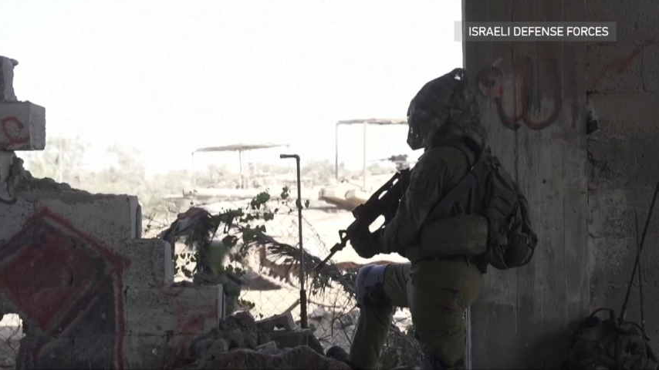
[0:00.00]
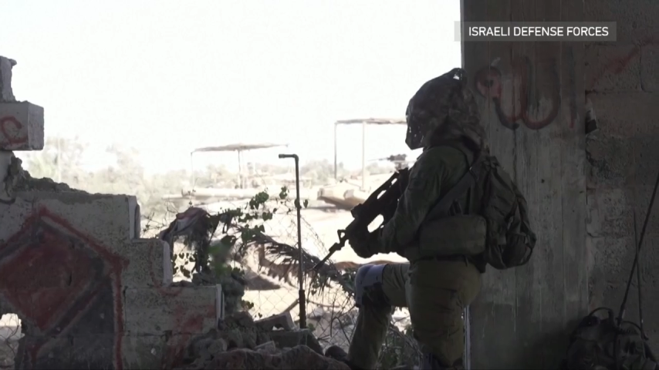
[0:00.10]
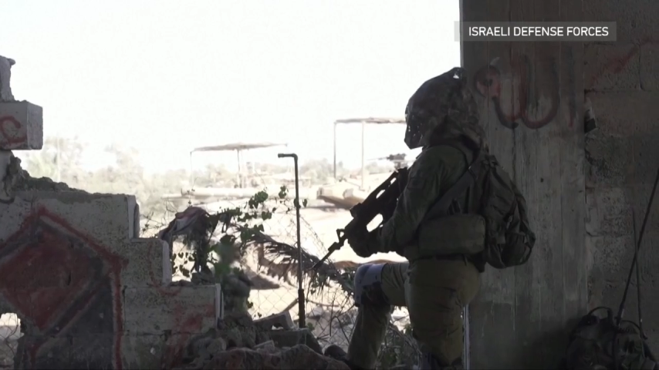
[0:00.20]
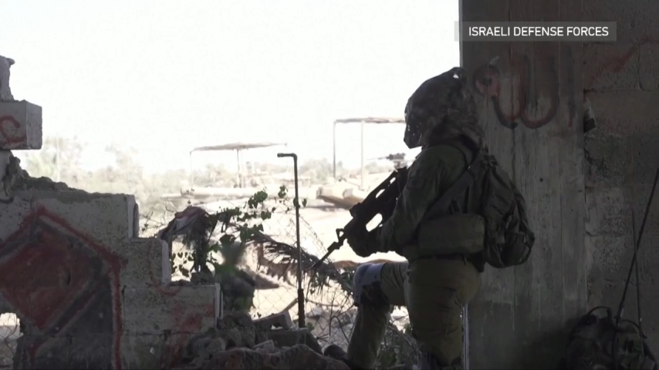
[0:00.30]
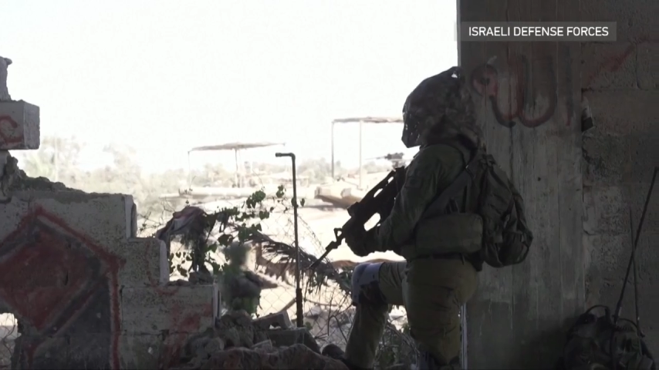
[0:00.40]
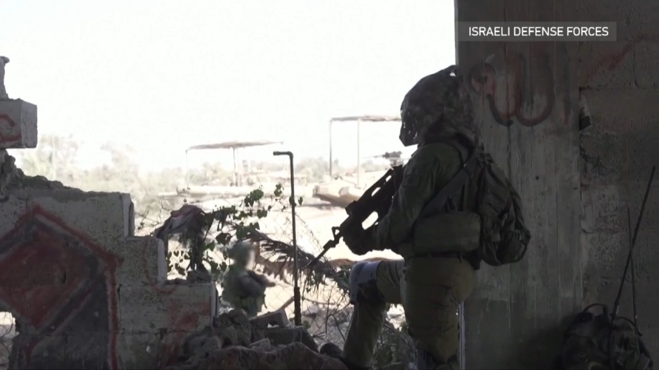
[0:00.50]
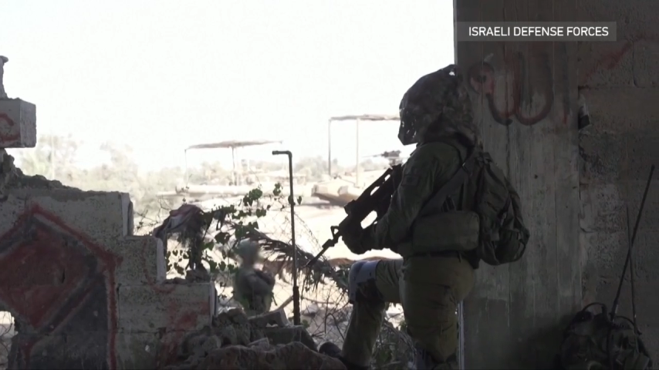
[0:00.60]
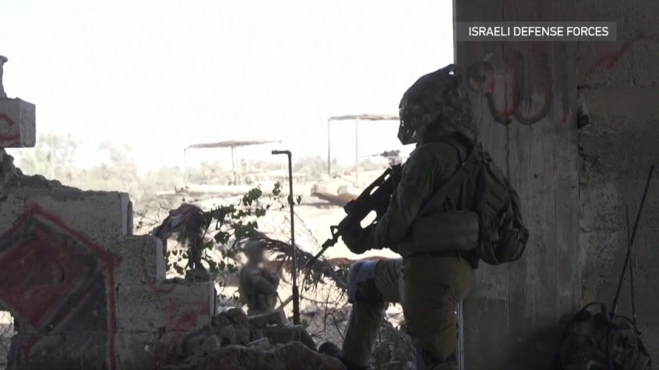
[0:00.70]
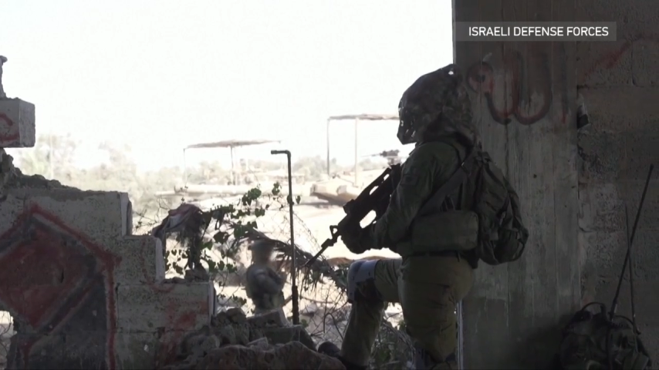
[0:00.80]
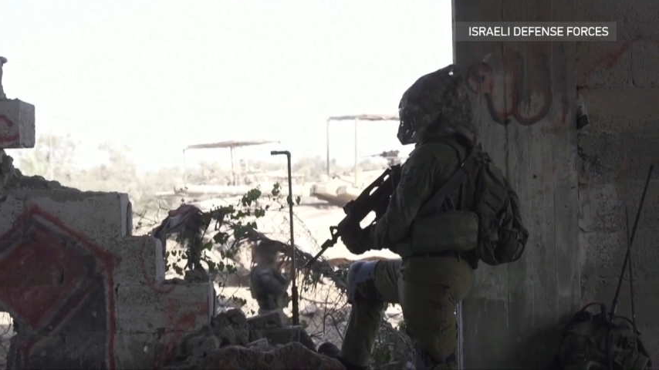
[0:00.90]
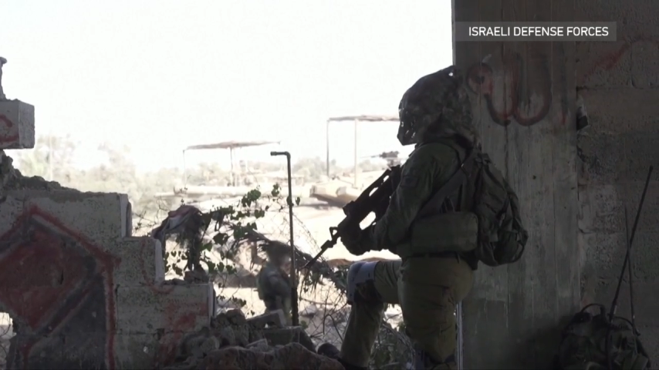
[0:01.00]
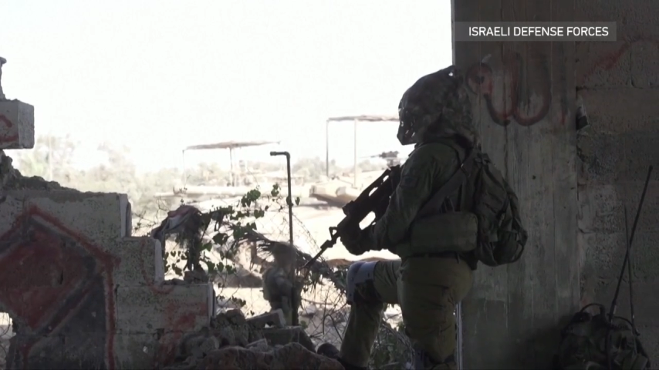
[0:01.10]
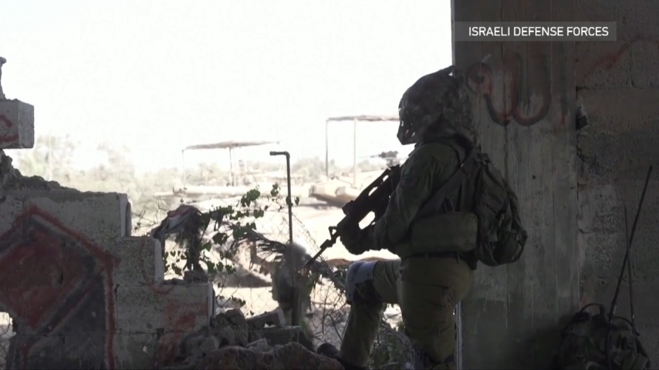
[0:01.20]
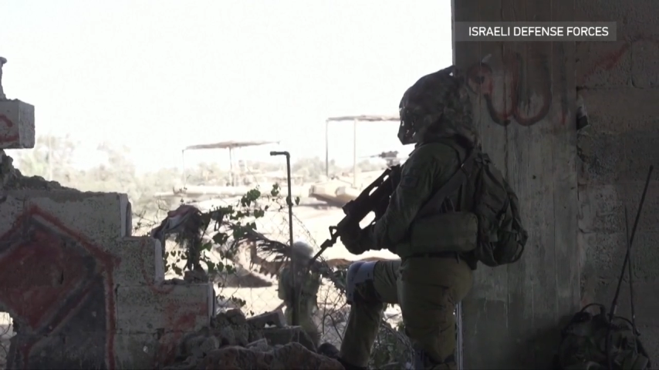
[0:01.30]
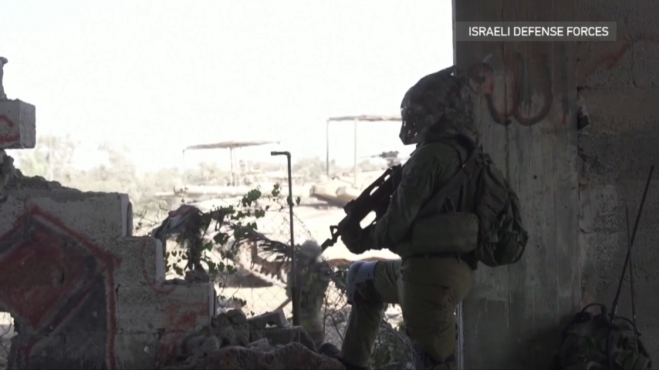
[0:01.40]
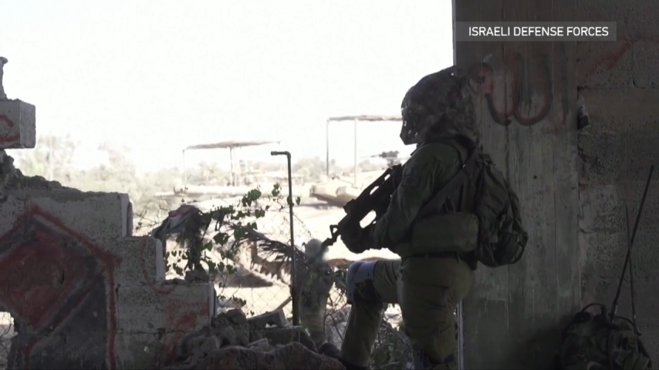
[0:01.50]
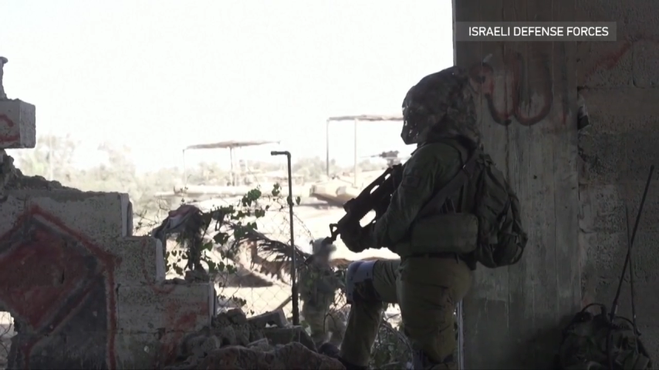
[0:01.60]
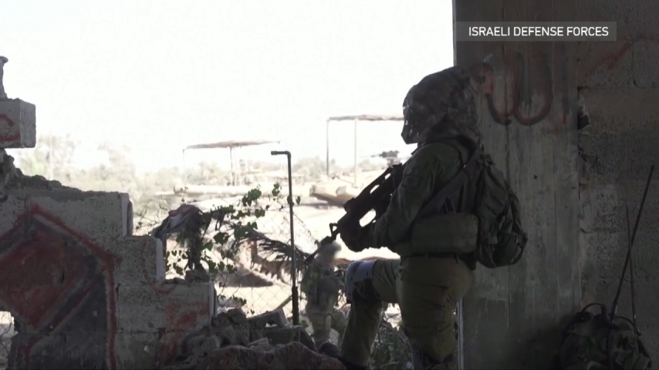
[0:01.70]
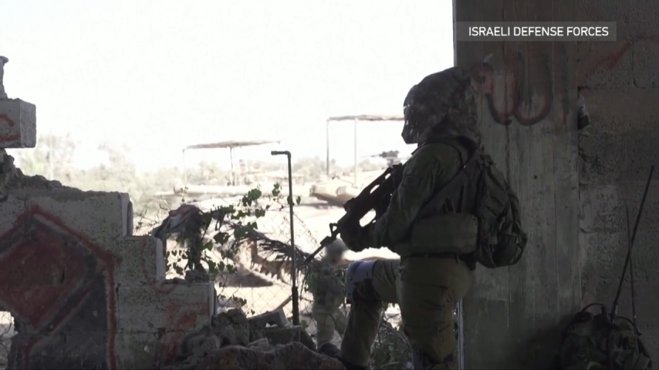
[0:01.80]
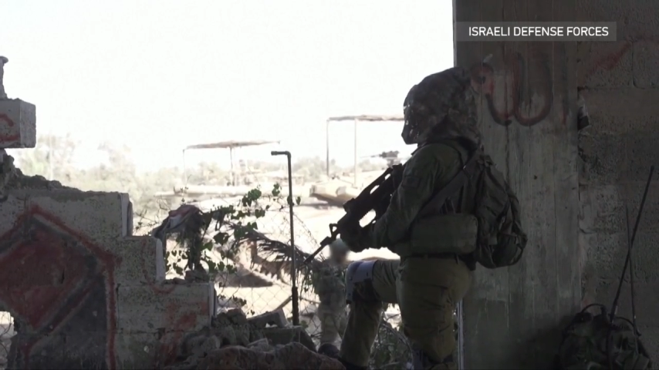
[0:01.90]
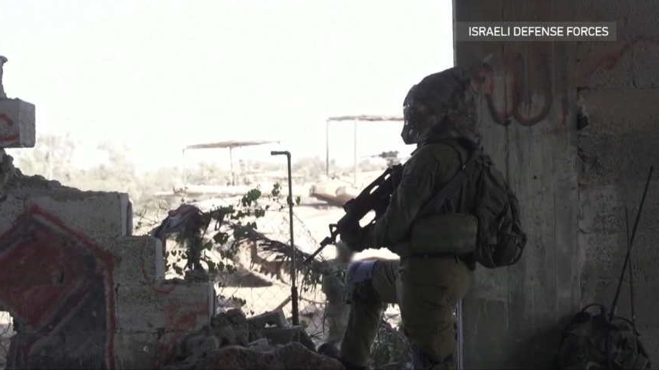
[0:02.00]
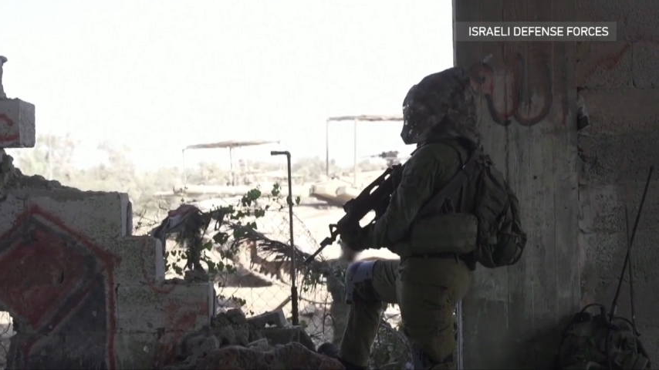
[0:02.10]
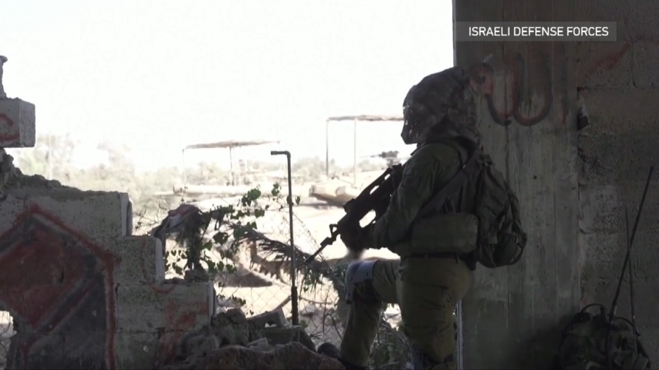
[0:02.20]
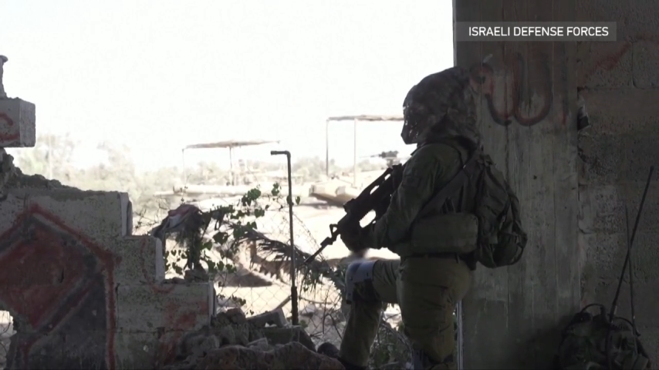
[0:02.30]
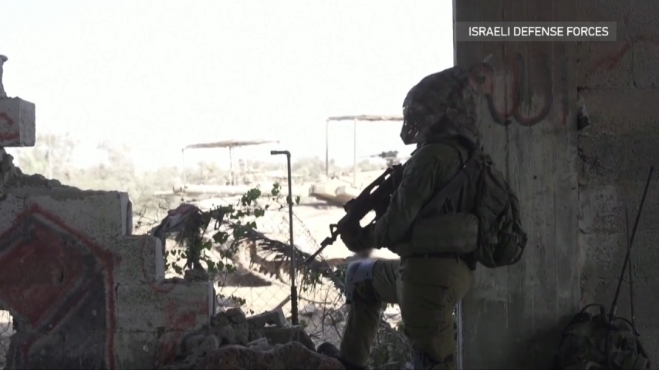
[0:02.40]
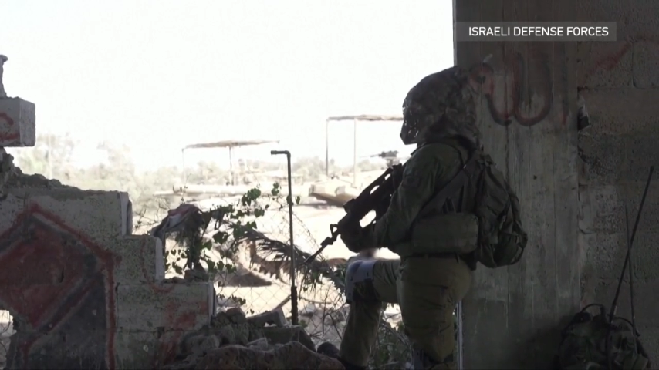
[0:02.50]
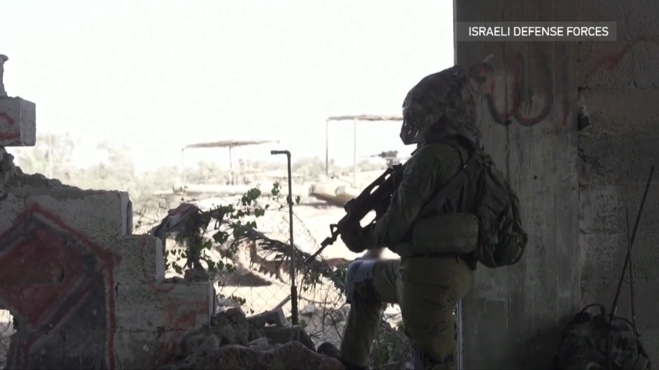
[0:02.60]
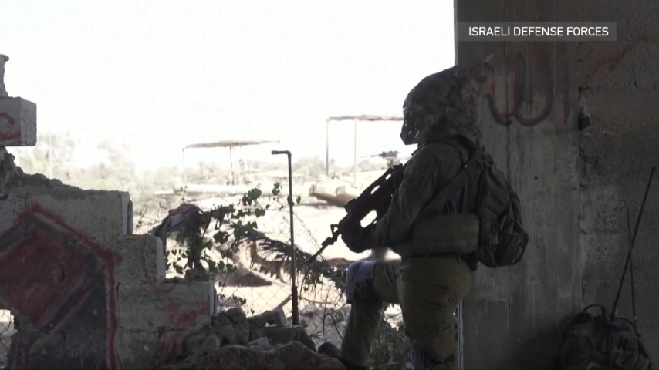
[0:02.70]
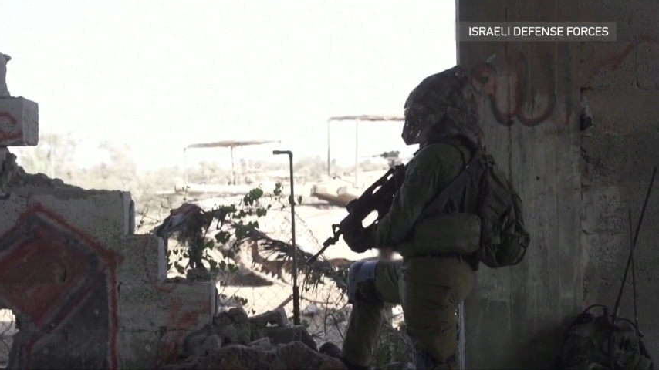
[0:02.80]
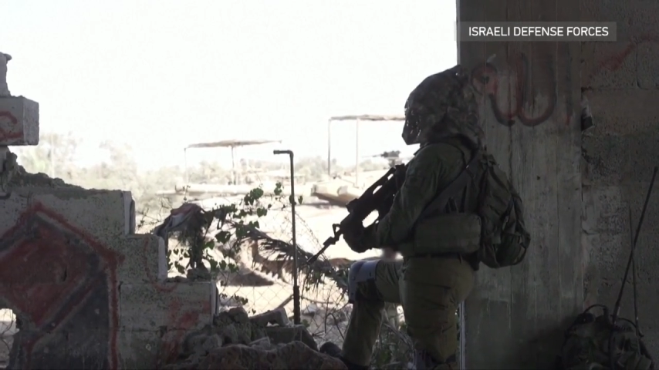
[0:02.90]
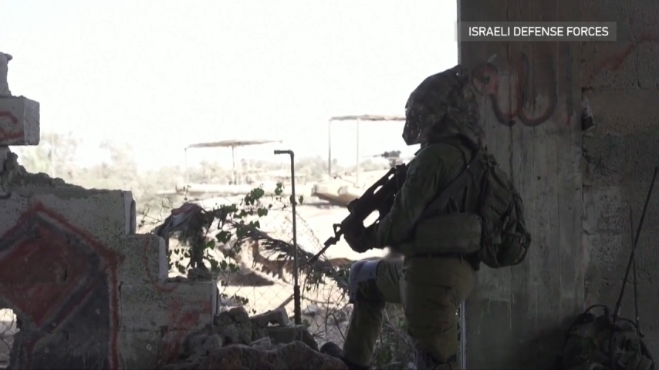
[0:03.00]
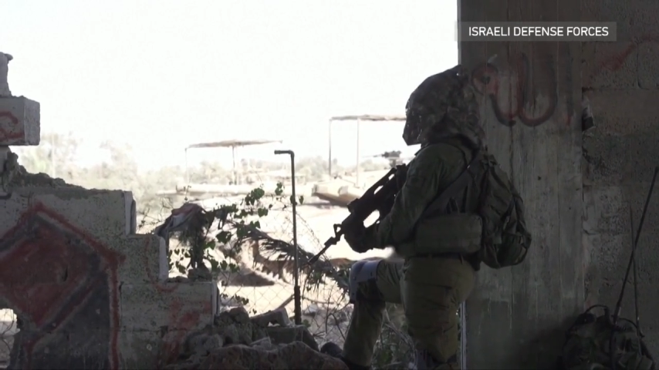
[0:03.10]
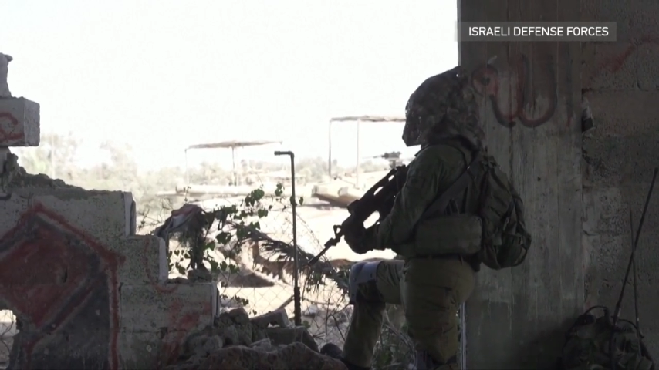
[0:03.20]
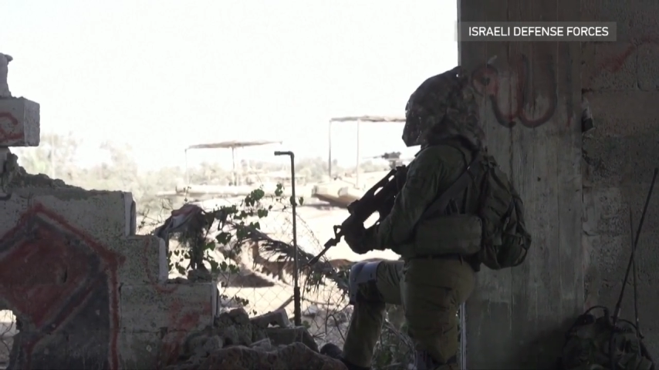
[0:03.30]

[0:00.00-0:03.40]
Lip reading: No face is visible, so there are no lips to read.